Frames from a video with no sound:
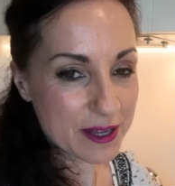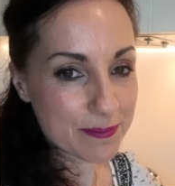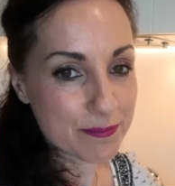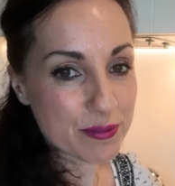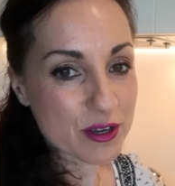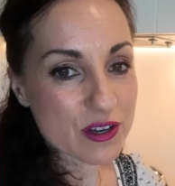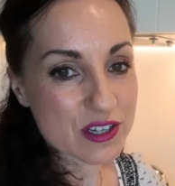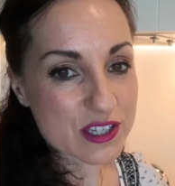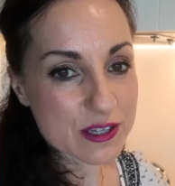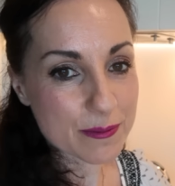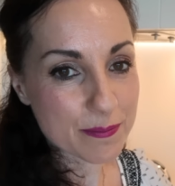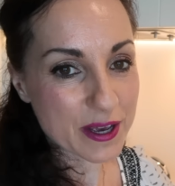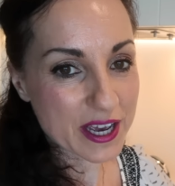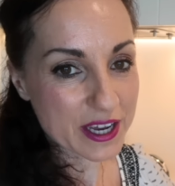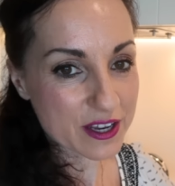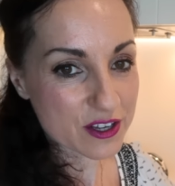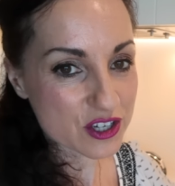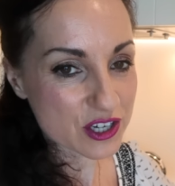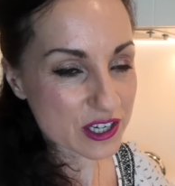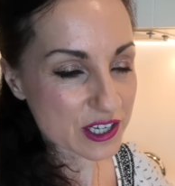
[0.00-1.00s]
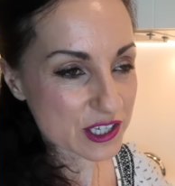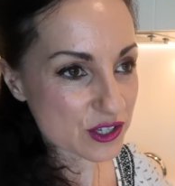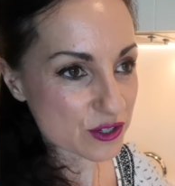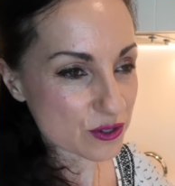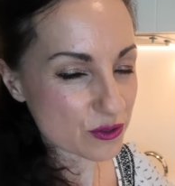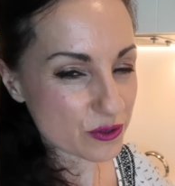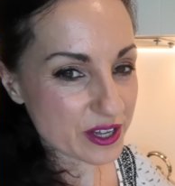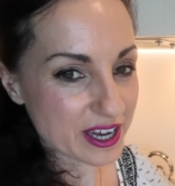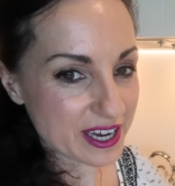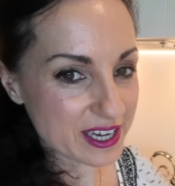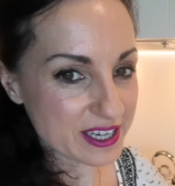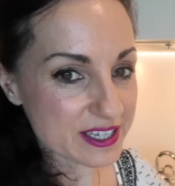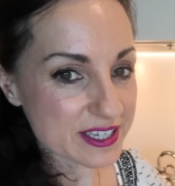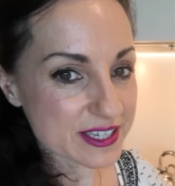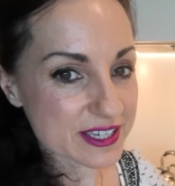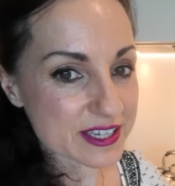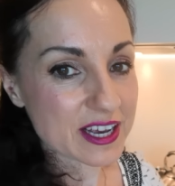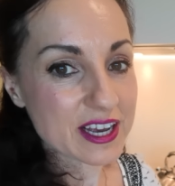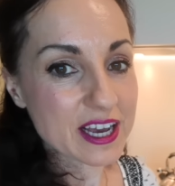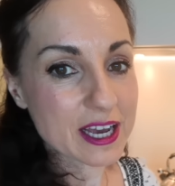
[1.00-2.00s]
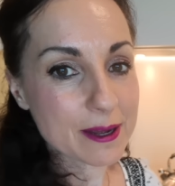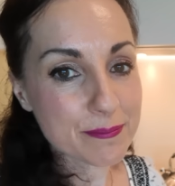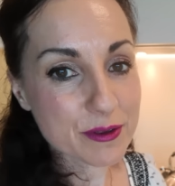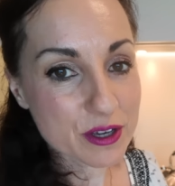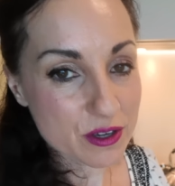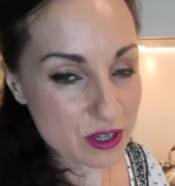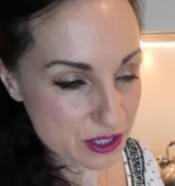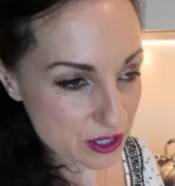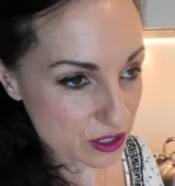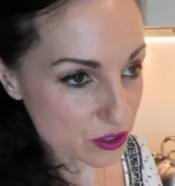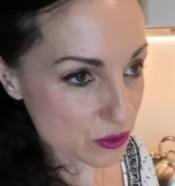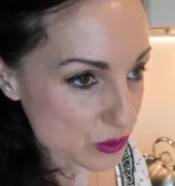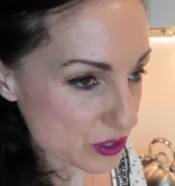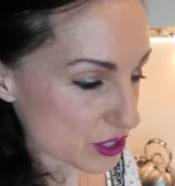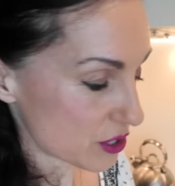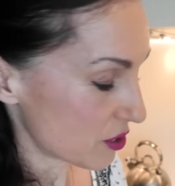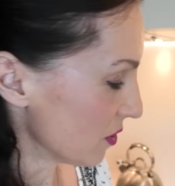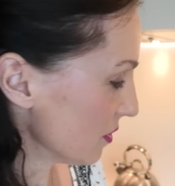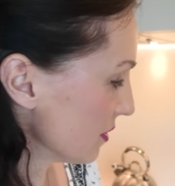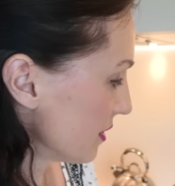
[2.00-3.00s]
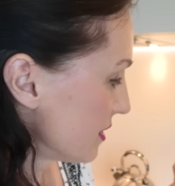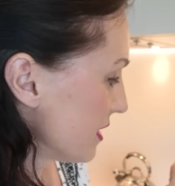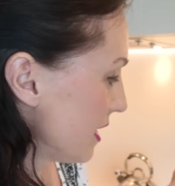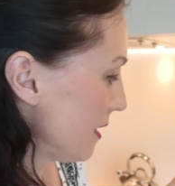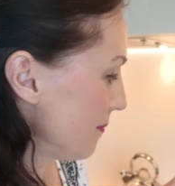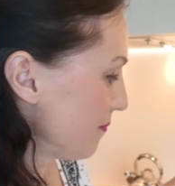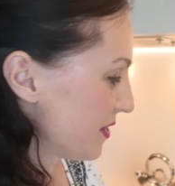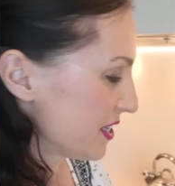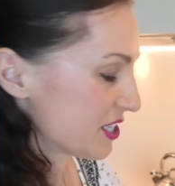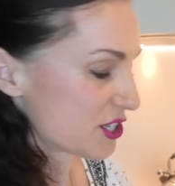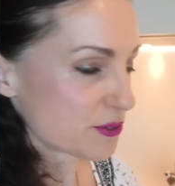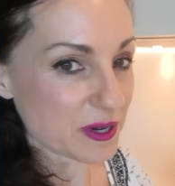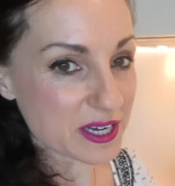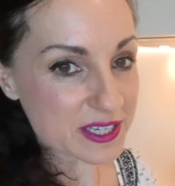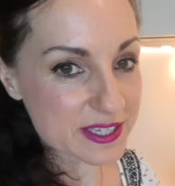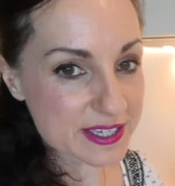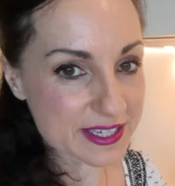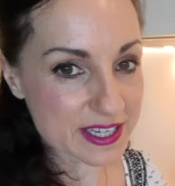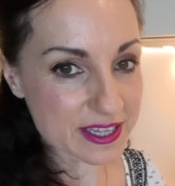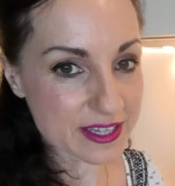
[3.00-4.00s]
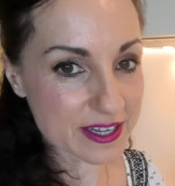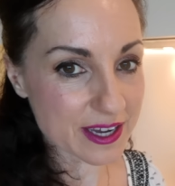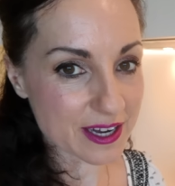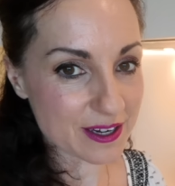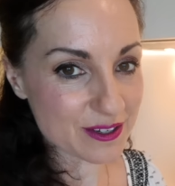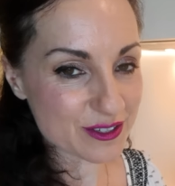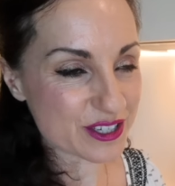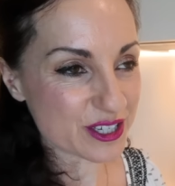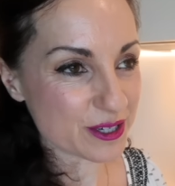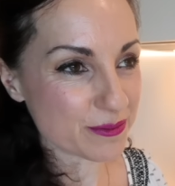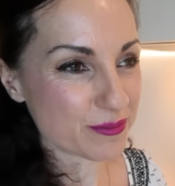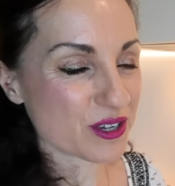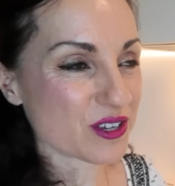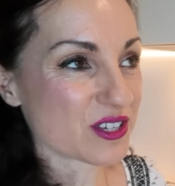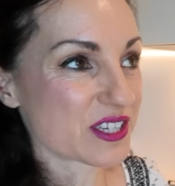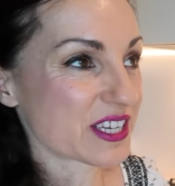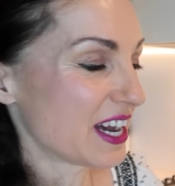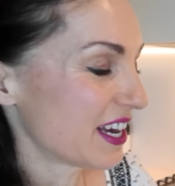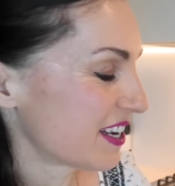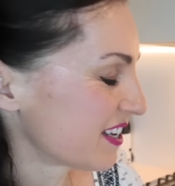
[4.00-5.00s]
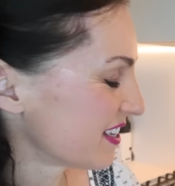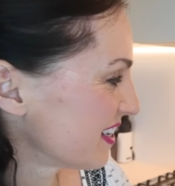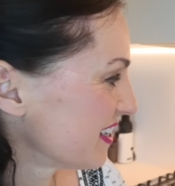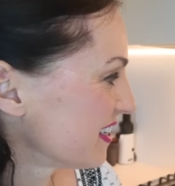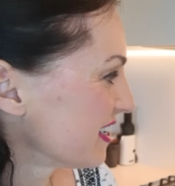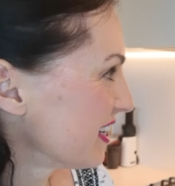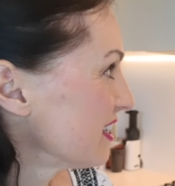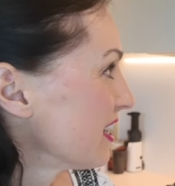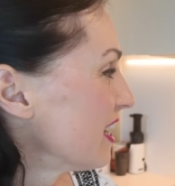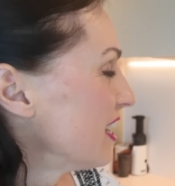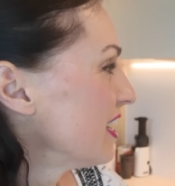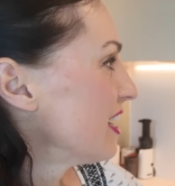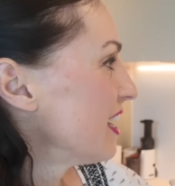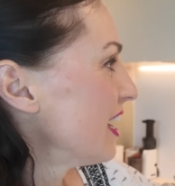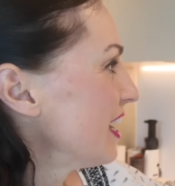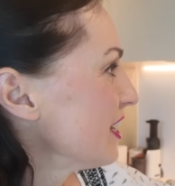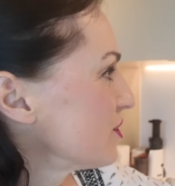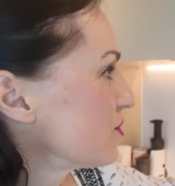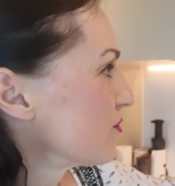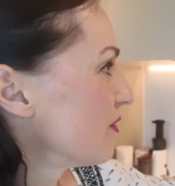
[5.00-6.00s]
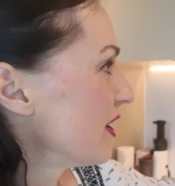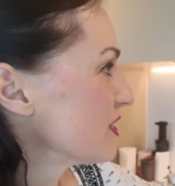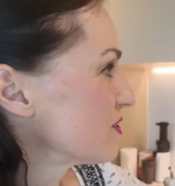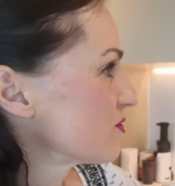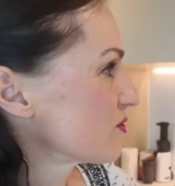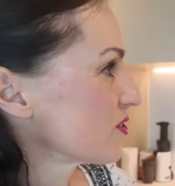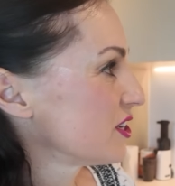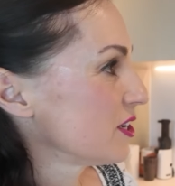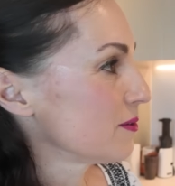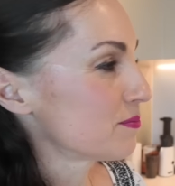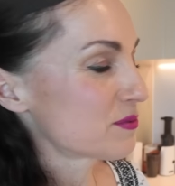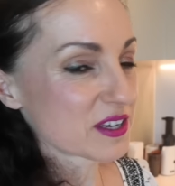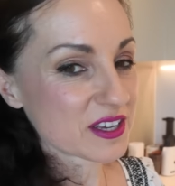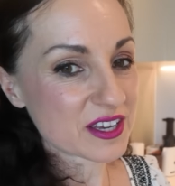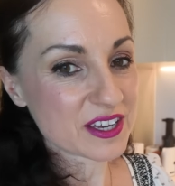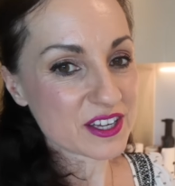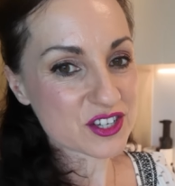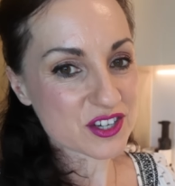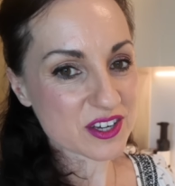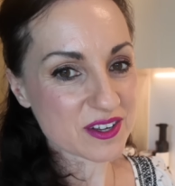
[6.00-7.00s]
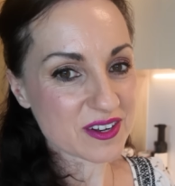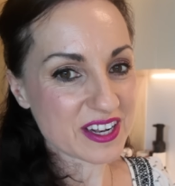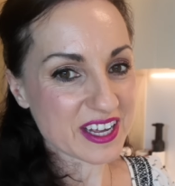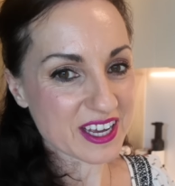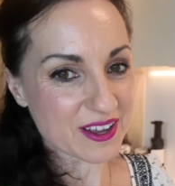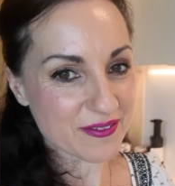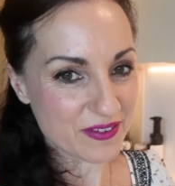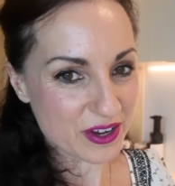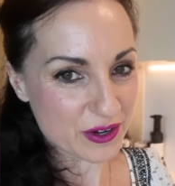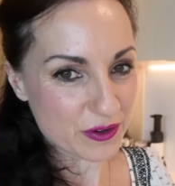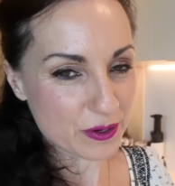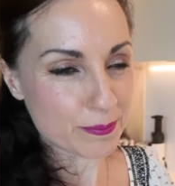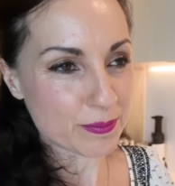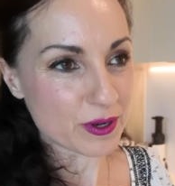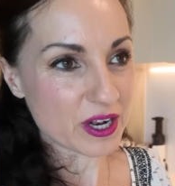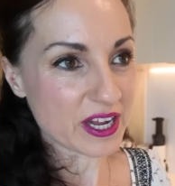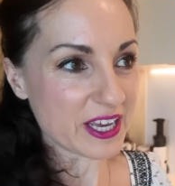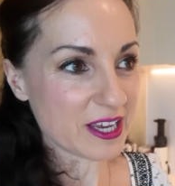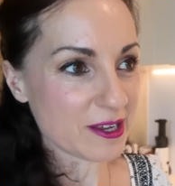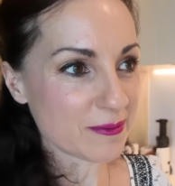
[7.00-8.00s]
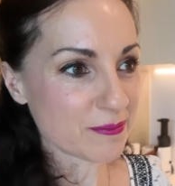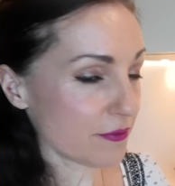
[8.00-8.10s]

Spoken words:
And because the packaging is so nice and because I use it all the time, that's why it's sitting out here. Because other than that, I try to keep the kitchen like very plain.